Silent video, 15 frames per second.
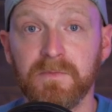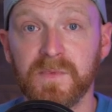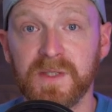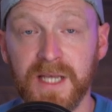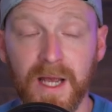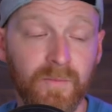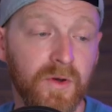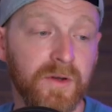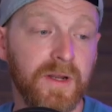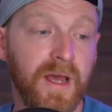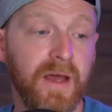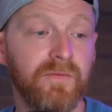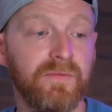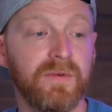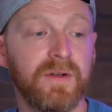Tamron
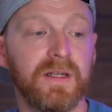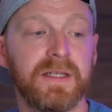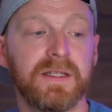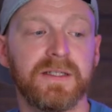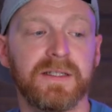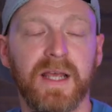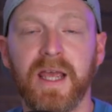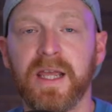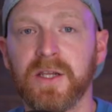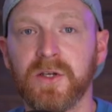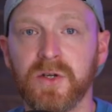have released a